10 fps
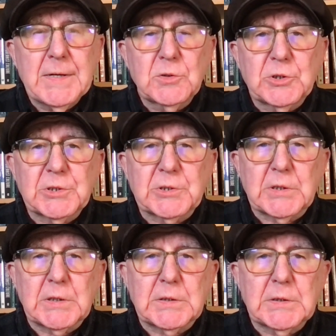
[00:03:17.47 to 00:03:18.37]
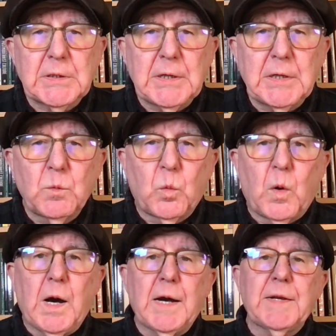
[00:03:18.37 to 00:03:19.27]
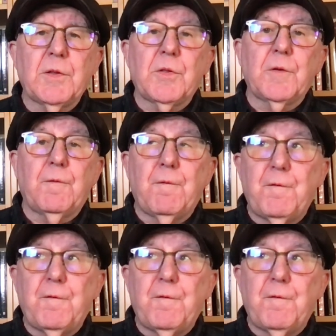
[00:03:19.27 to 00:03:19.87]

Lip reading: interested in why the